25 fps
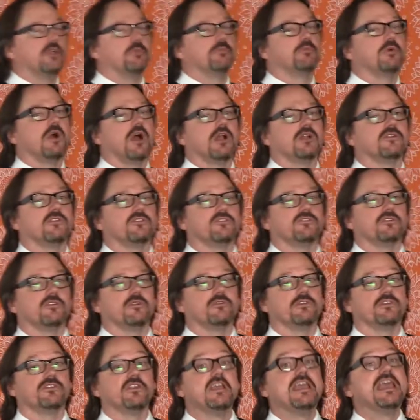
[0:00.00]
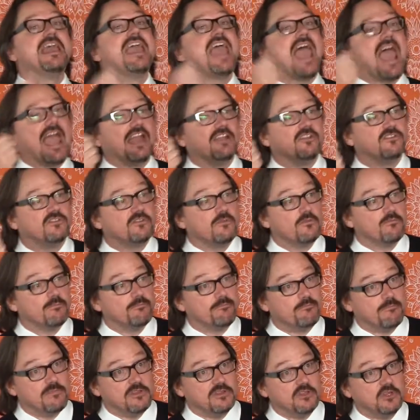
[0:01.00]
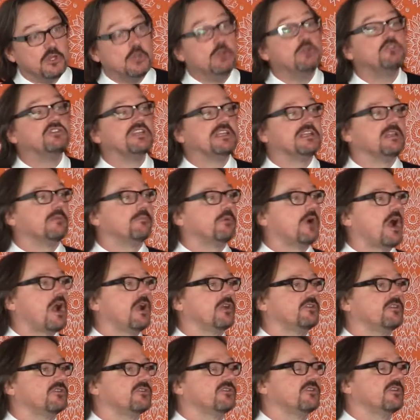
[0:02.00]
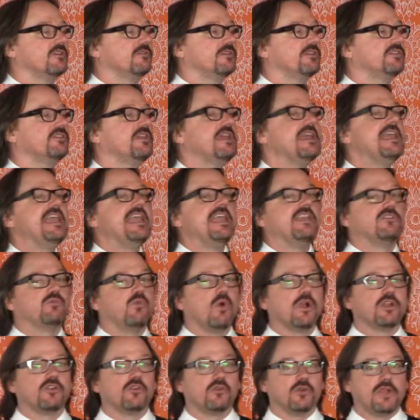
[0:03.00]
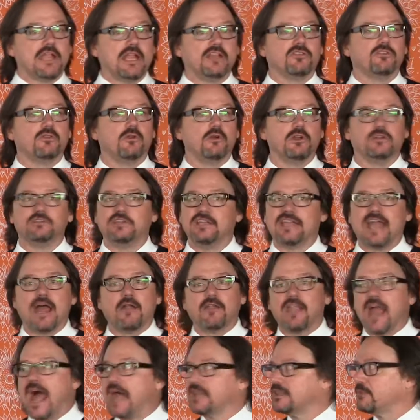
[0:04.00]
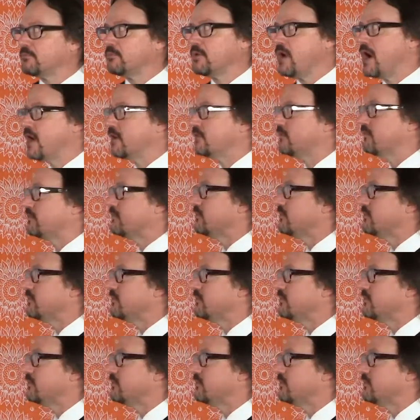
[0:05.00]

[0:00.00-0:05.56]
your product or service, and using the product or service is what creates loyalty now, not the product or